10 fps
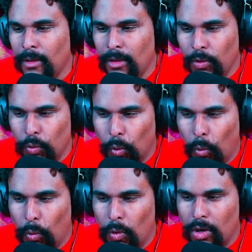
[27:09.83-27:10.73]
You don't
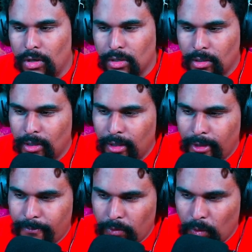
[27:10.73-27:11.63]
need this.
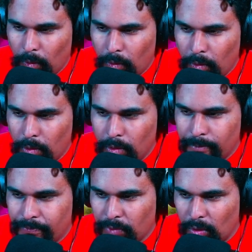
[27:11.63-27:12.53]
You don't need it.
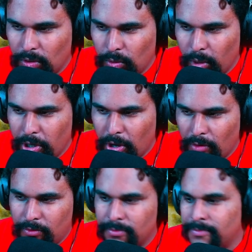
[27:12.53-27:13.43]
It's sweet
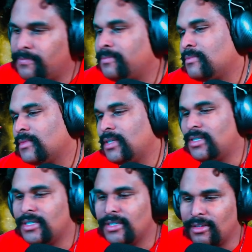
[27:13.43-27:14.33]
enough. He
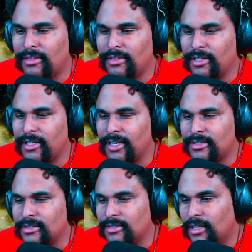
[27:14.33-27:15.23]
said in a thick
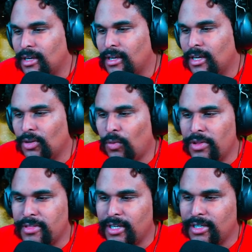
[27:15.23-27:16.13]
accent. The one
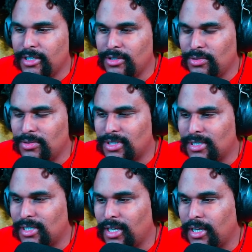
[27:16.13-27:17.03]
that you used to
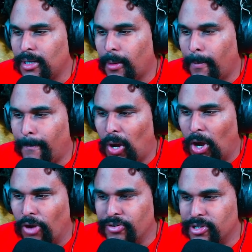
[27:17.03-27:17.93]
say,
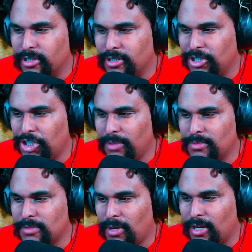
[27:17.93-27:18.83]
Bond. James
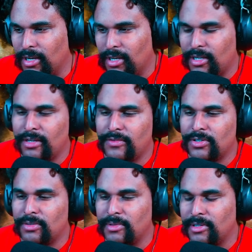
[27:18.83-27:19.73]
Bond. and It even
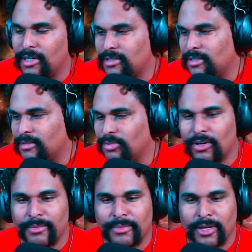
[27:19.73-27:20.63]
told me the accent. Bro,
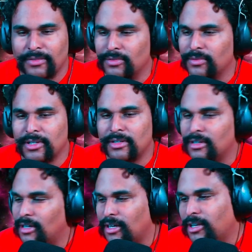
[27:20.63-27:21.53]
I'm not even reading.
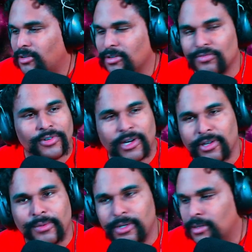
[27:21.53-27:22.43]
I don't even know how to
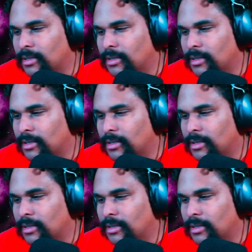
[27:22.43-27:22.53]
read.